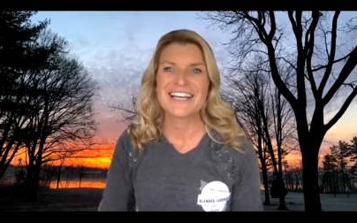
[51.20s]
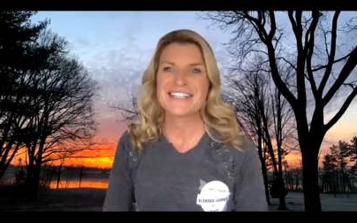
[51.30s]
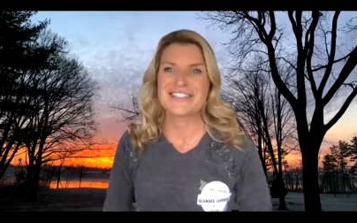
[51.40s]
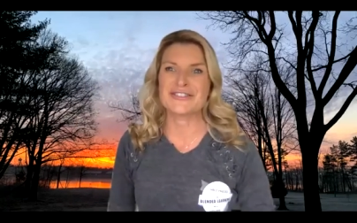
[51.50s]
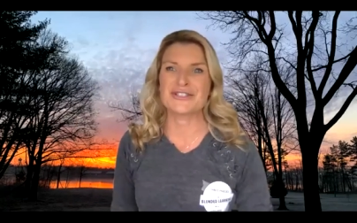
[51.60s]

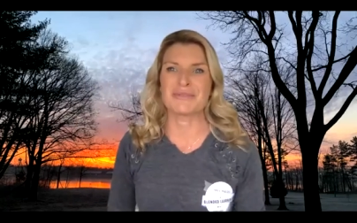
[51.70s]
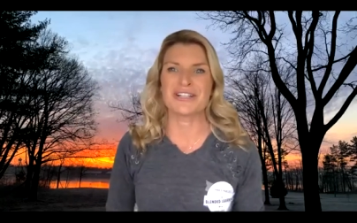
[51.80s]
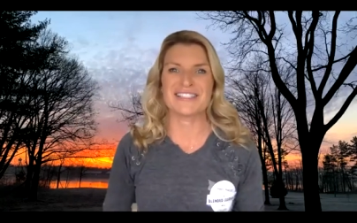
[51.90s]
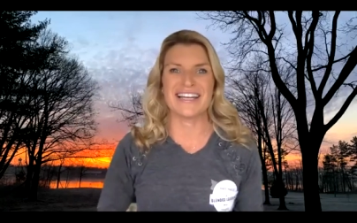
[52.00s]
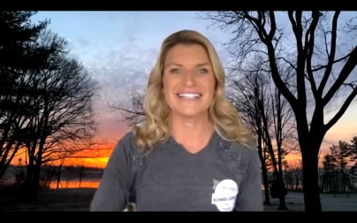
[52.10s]
So super
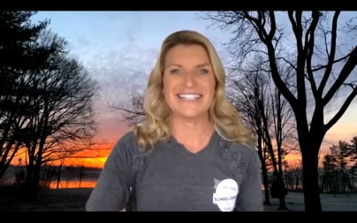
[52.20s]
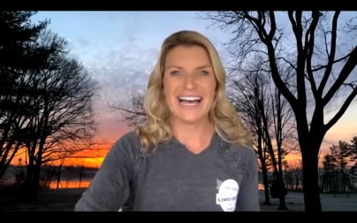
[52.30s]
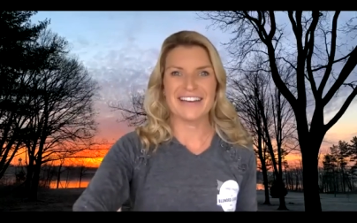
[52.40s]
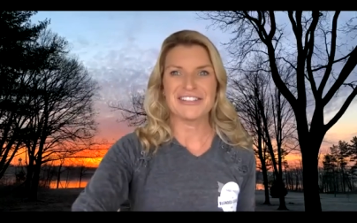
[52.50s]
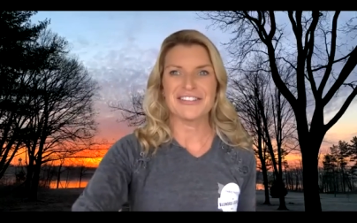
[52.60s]
excited to
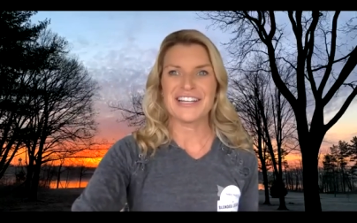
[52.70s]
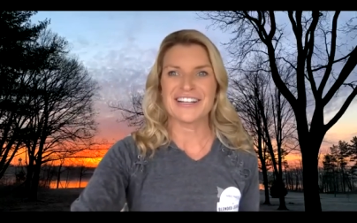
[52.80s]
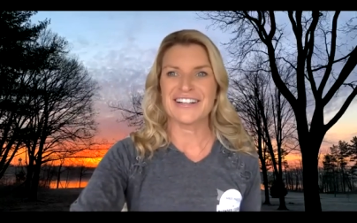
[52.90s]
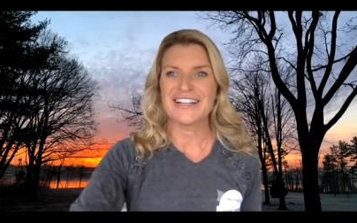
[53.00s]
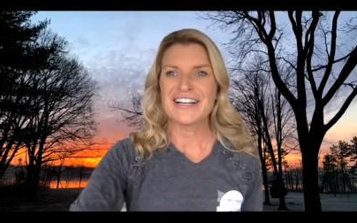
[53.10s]
have you
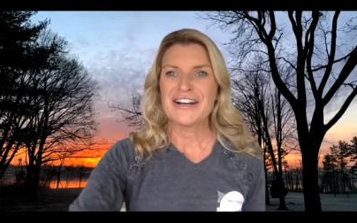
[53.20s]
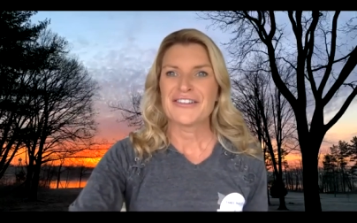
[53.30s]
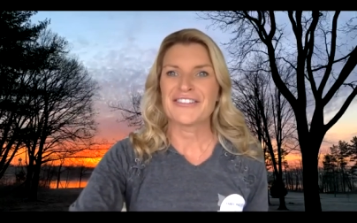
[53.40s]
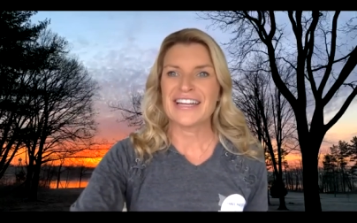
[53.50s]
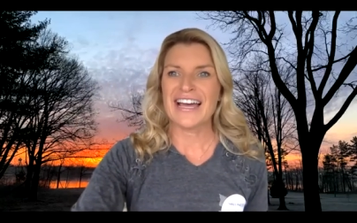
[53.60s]
here.
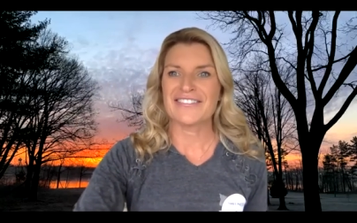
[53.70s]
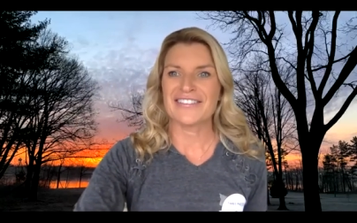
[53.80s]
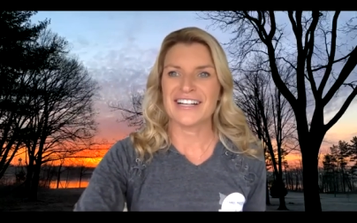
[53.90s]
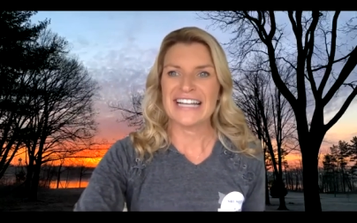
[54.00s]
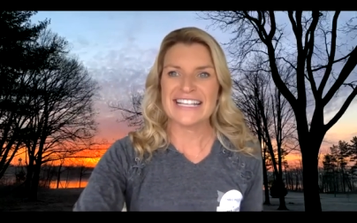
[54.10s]
We have
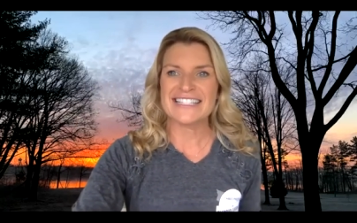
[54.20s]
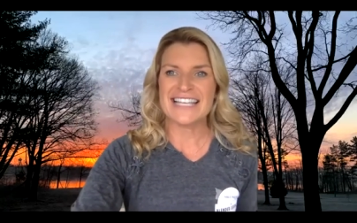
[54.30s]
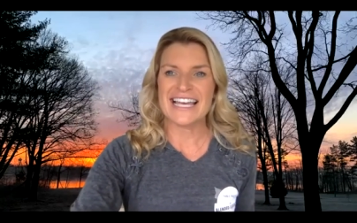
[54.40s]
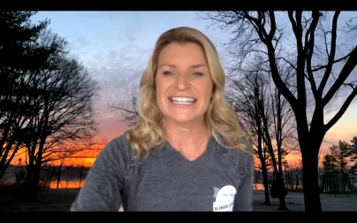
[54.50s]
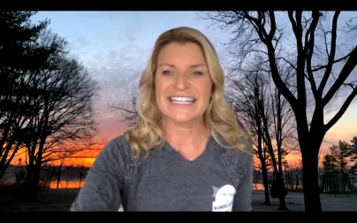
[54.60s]
our guest
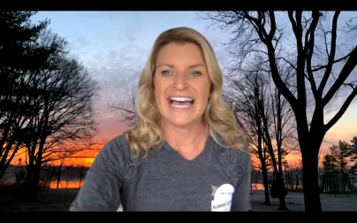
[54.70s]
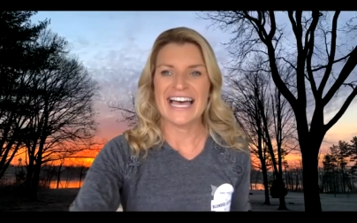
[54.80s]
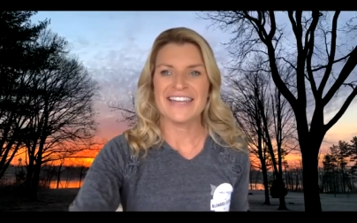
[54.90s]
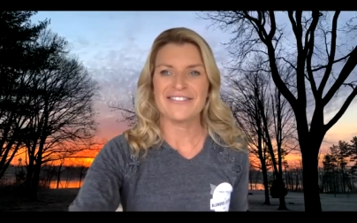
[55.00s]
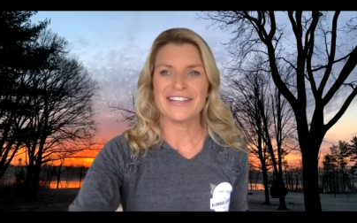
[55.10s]

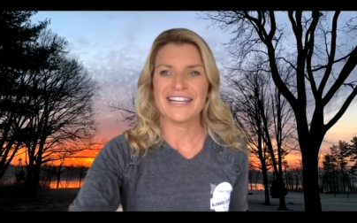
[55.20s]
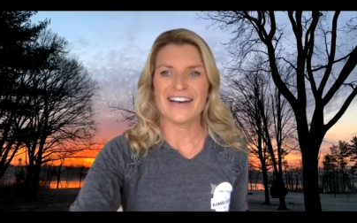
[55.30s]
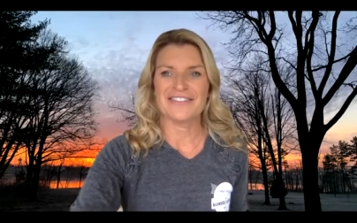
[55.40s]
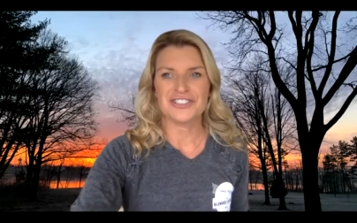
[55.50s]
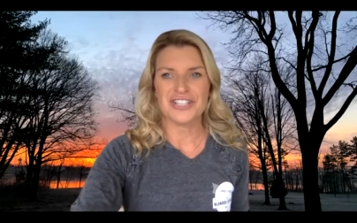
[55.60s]
again. We
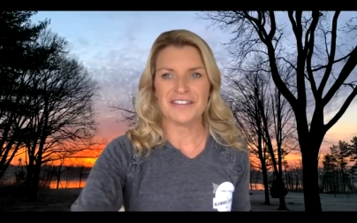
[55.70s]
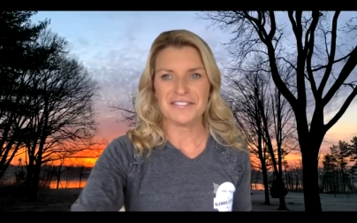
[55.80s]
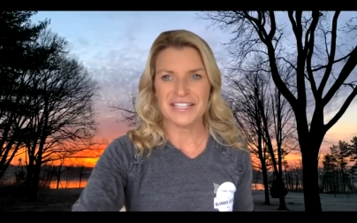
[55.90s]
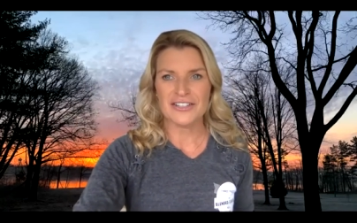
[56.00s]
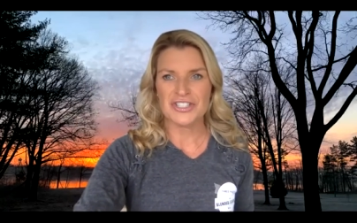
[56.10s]
have Jeff
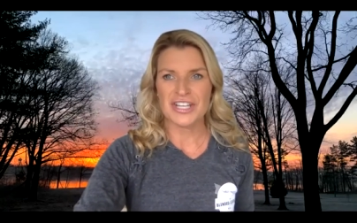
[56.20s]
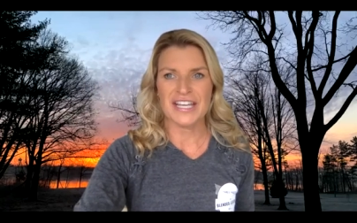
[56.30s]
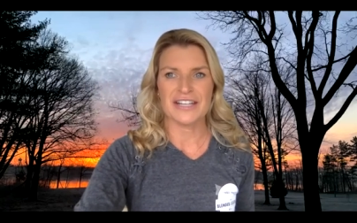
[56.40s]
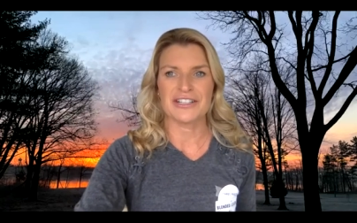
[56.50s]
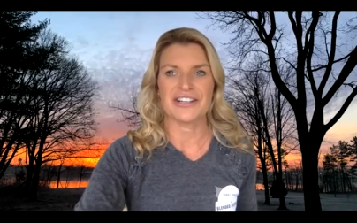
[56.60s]
Kish
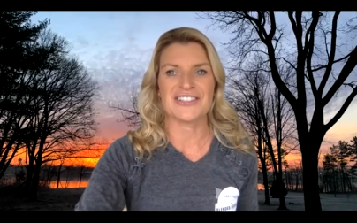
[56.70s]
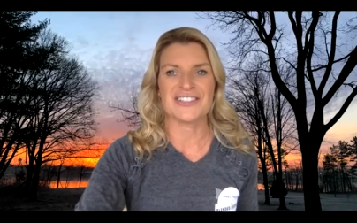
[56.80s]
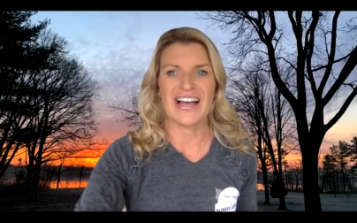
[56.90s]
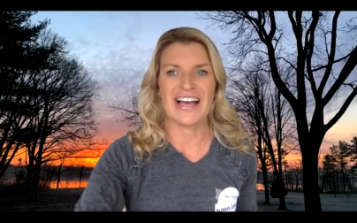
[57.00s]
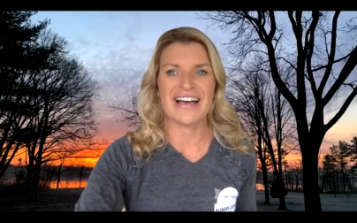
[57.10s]
and we also
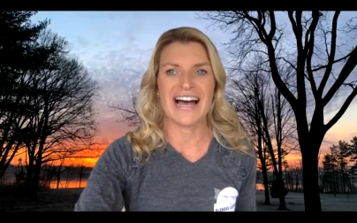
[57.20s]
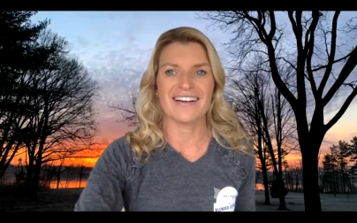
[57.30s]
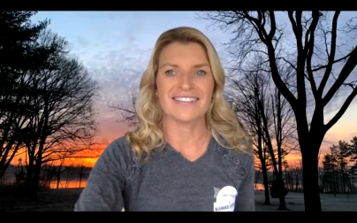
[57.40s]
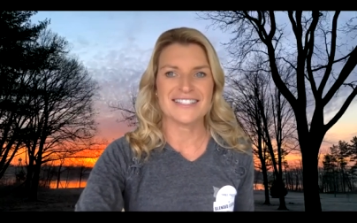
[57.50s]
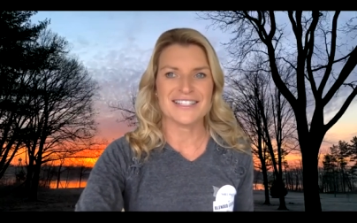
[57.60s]
have
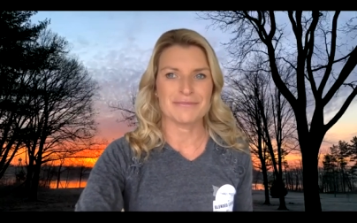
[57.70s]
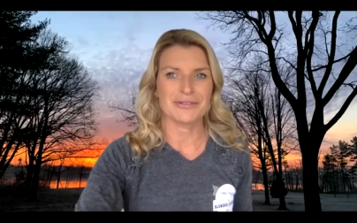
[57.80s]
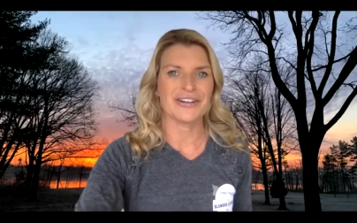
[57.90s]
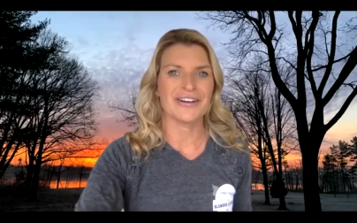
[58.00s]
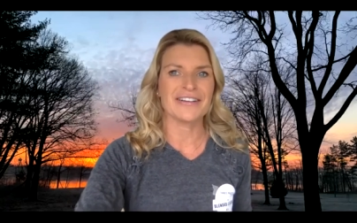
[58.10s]
Allison
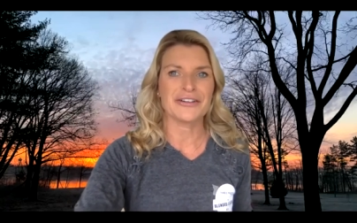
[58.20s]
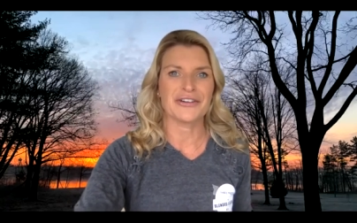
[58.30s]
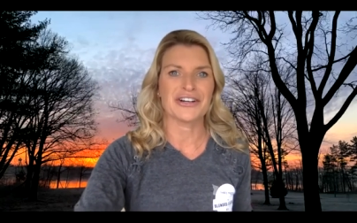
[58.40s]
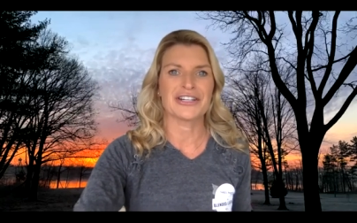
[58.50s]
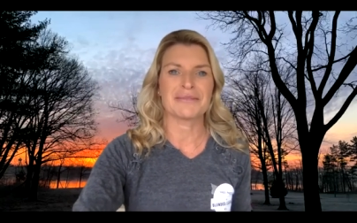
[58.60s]
Burkhart who
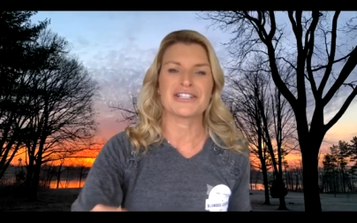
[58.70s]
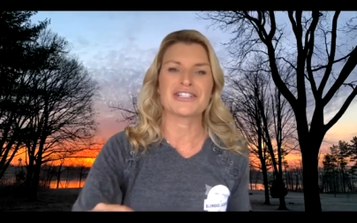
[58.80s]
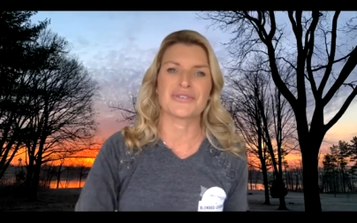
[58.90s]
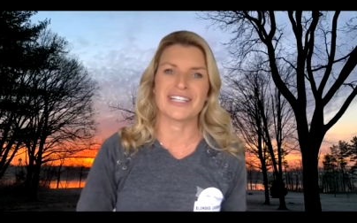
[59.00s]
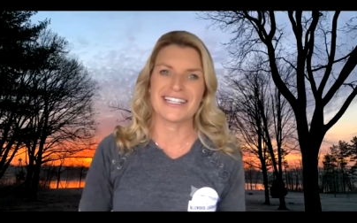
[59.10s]
are gonna be
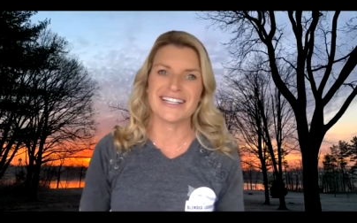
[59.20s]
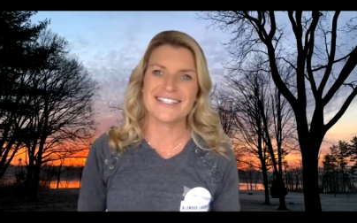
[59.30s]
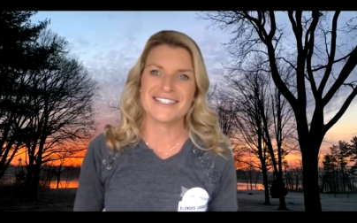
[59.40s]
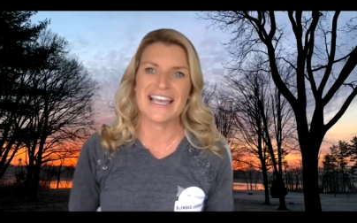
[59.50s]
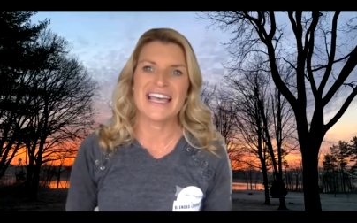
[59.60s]
joining us.
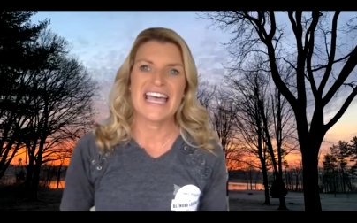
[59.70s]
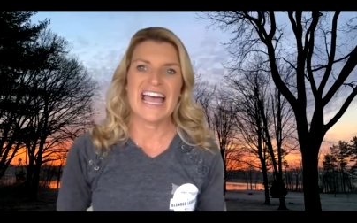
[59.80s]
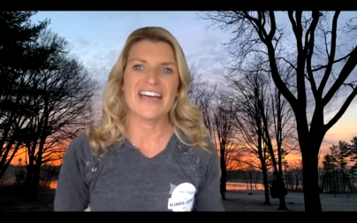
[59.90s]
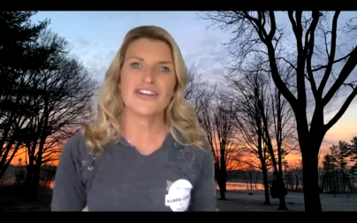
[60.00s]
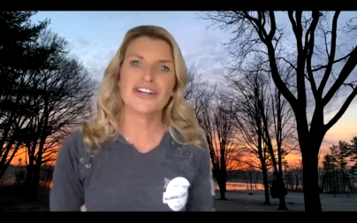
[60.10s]

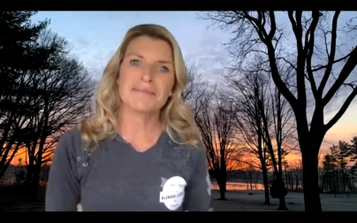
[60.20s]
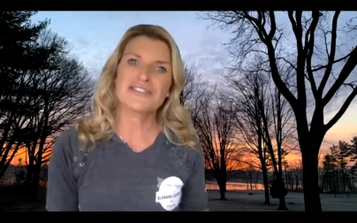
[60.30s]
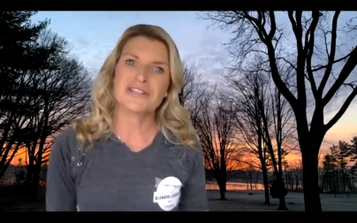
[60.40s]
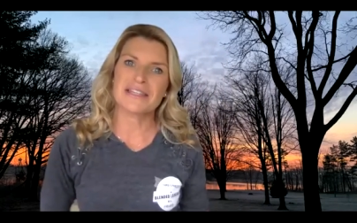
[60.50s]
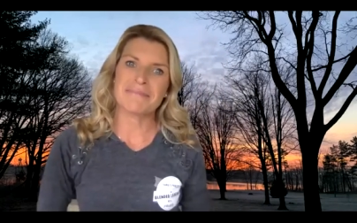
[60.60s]
And they're gonna be
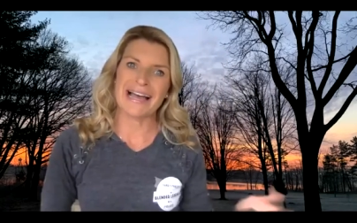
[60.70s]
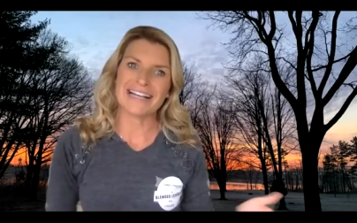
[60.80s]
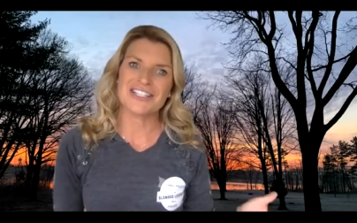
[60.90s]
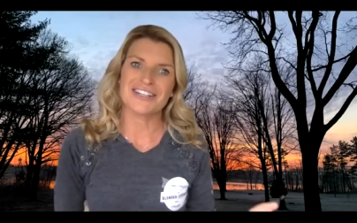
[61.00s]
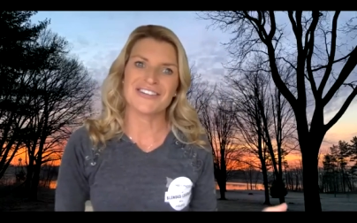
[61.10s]
doing the back
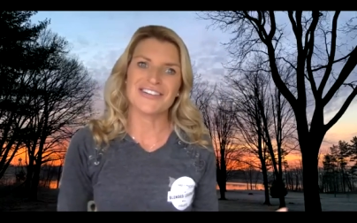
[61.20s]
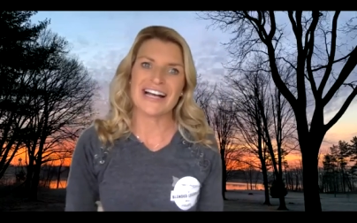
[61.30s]
channel